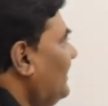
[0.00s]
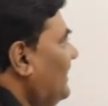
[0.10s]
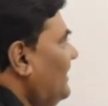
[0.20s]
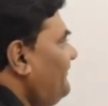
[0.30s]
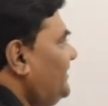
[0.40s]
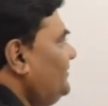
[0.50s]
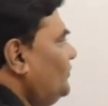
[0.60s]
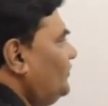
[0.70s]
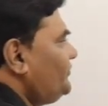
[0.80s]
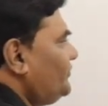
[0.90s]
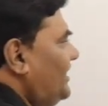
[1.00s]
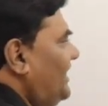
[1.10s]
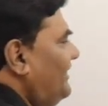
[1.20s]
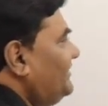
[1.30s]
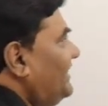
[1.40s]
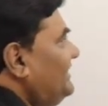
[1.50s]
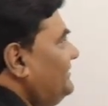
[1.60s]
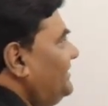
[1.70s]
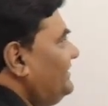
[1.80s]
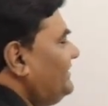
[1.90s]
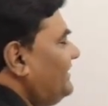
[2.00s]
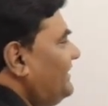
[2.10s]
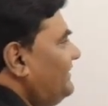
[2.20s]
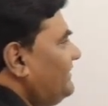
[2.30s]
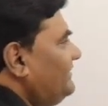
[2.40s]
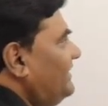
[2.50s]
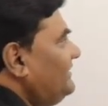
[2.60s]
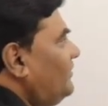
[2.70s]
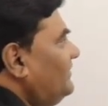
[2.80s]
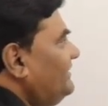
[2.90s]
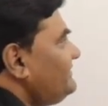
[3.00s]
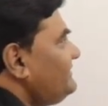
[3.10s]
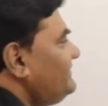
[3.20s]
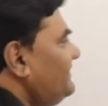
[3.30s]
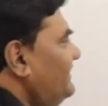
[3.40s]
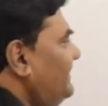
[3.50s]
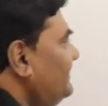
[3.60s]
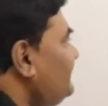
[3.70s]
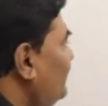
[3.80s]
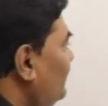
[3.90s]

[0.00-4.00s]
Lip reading: Every node should have the element greater than all its descendants.